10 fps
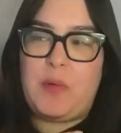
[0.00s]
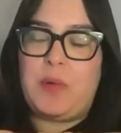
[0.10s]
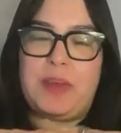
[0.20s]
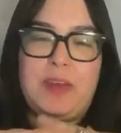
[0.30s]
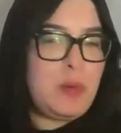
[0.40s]

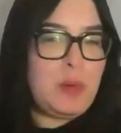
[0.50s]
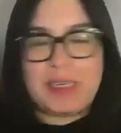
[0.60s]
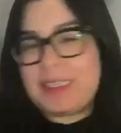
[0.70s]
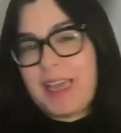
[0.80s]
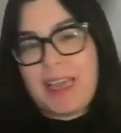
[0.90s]
When
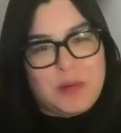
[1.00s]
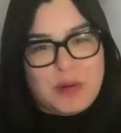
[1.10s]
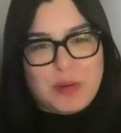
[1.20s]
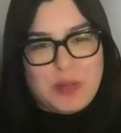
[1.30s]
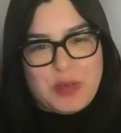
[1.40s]
you are
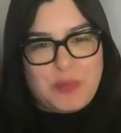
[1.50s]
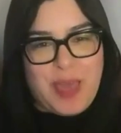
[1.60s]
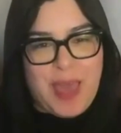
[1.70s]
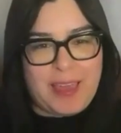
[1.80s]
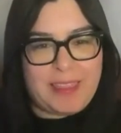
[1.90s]
done, when you
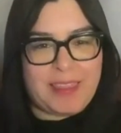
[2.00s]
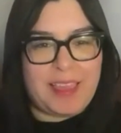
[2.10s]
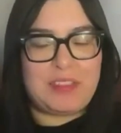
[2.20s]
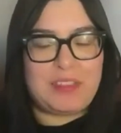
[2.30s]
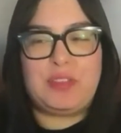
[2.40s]
look back at
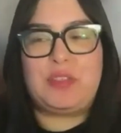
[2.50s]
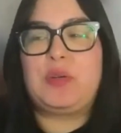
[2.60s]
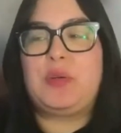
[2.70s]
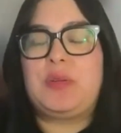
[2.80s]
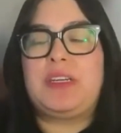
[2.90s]
the end of
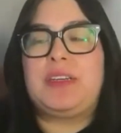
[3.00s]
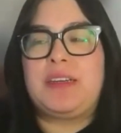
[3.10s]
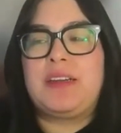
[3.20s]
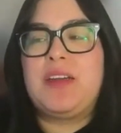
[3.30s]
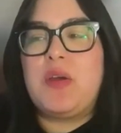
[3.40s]
your
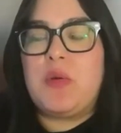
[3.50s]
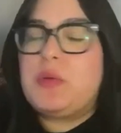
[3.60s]
career,